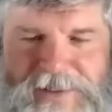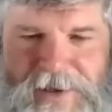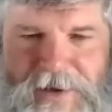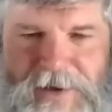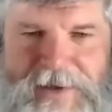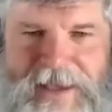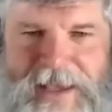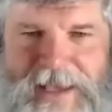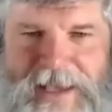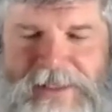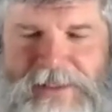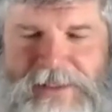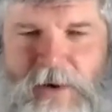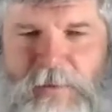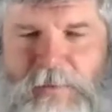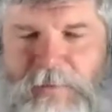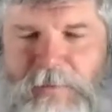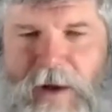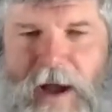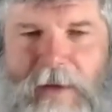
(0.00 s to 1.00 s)
Yeah. So,
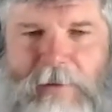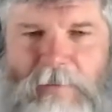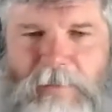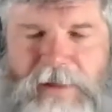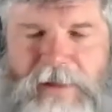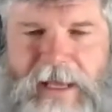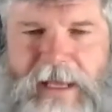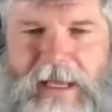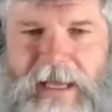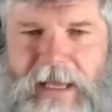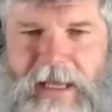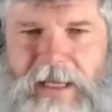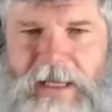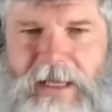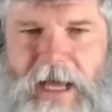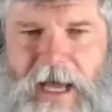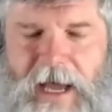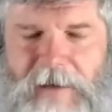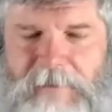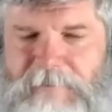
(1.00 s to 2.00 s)
so probably
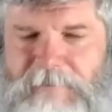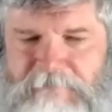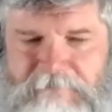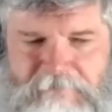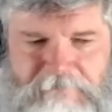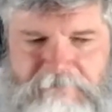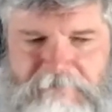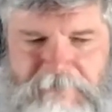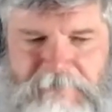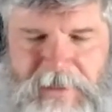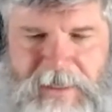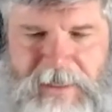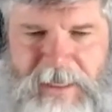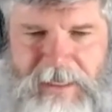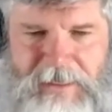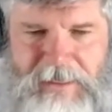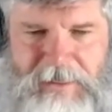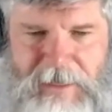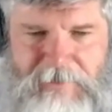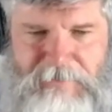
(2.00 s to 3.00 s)
um,
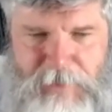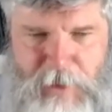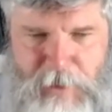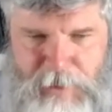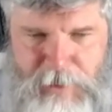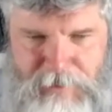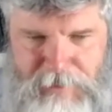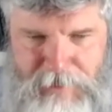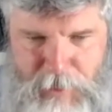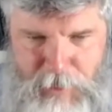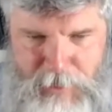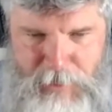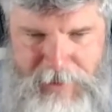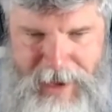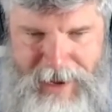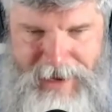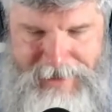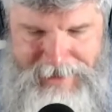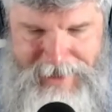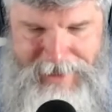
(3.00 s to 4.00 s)
even though you're an old guy,